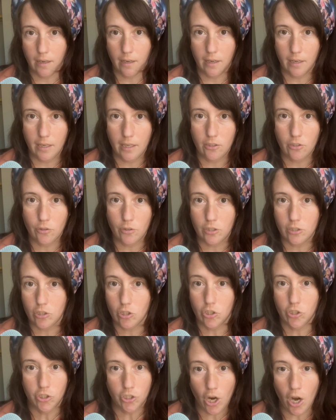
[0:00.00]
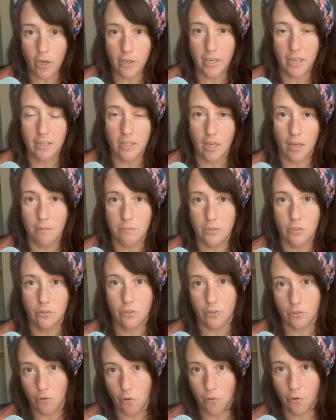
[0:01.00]
either it's shocking them to
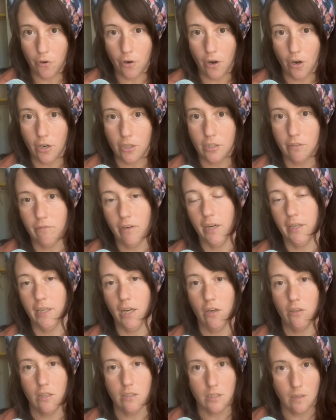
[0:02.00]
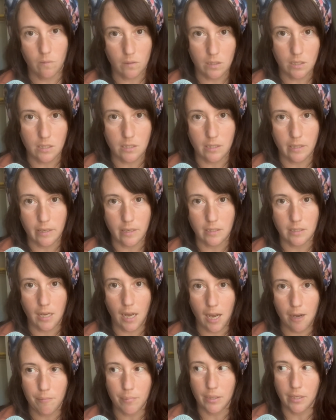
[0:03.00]
their core to find out that some of these things
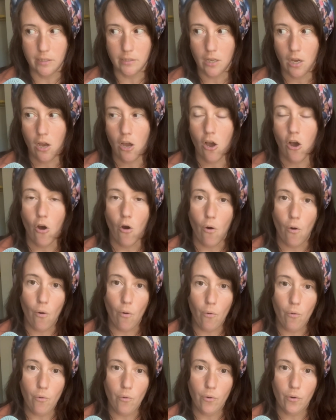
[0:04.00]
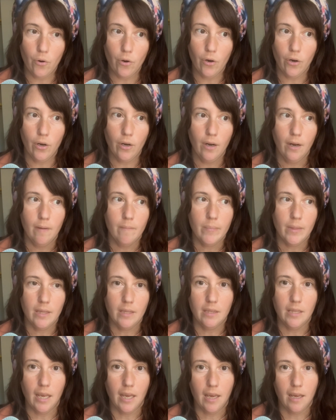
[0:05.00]
happened, or
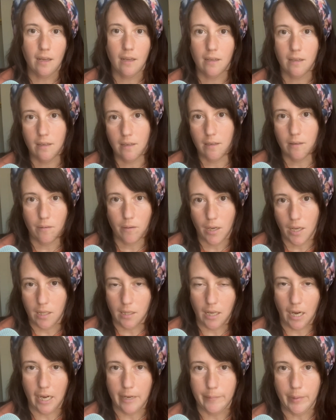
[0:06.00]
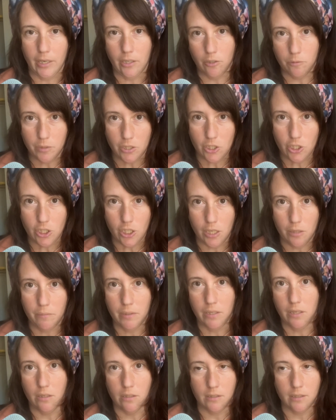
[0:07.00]
they lie by omission
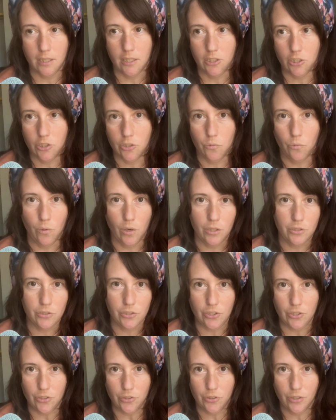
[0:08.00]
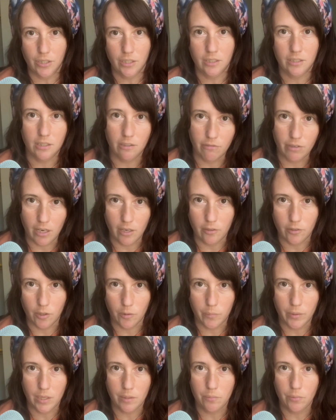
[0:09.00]
because they just want to defend their
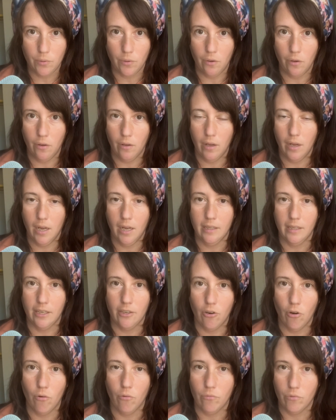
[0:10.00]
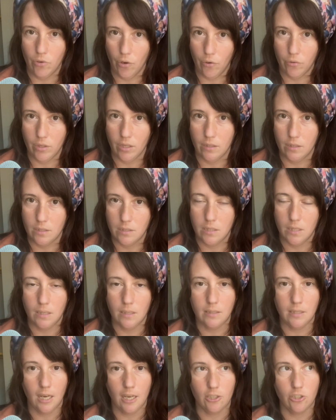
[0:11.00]
people and they don't know that these
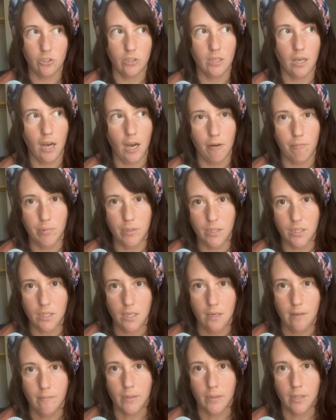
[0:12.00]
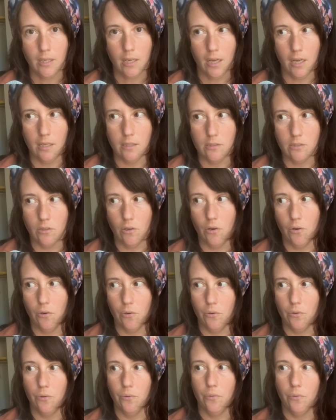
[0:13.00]
things actually happened. And
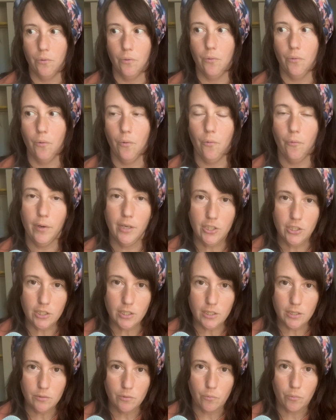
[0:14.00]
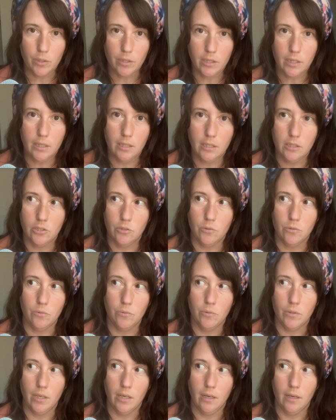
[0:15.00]
so we just really need
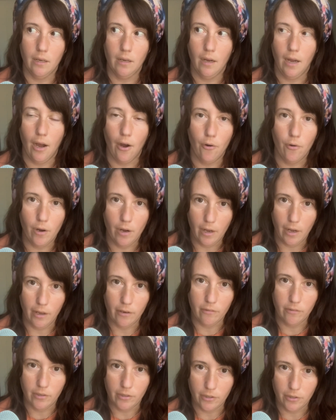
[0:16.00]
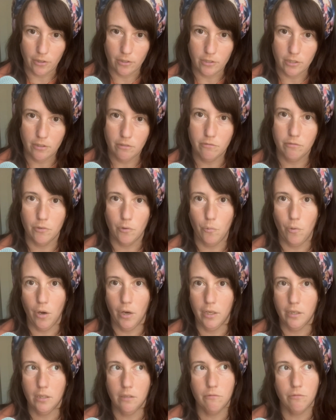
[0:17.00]
to get out ahead of the narrative, for
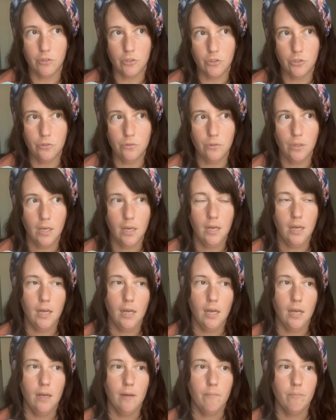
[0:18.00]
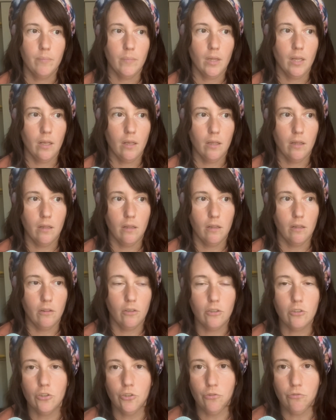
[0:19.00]
one, and for two,
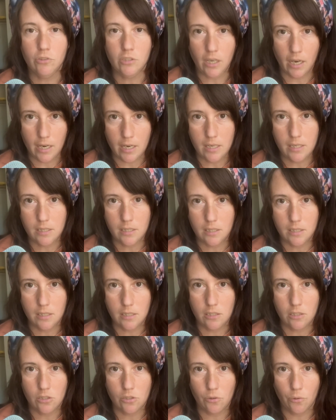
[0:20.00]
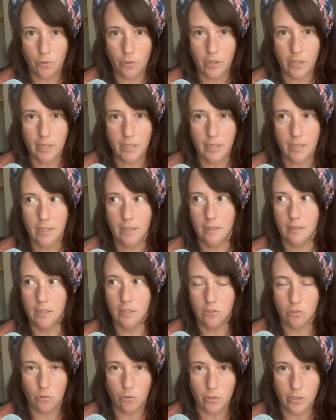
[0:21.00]
there are two sides to this story. These
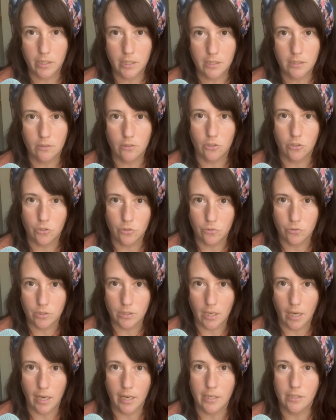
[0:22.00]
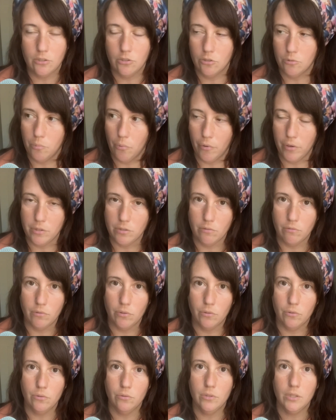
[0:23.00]
stories are two sides, 2 points of
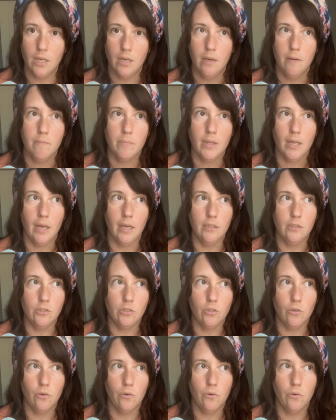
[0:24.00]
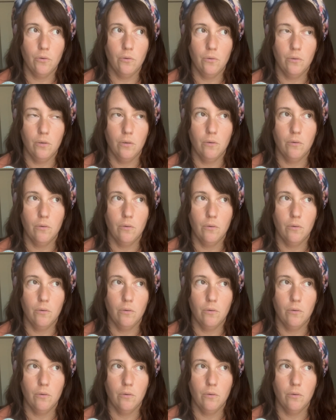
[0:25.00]
views. And so,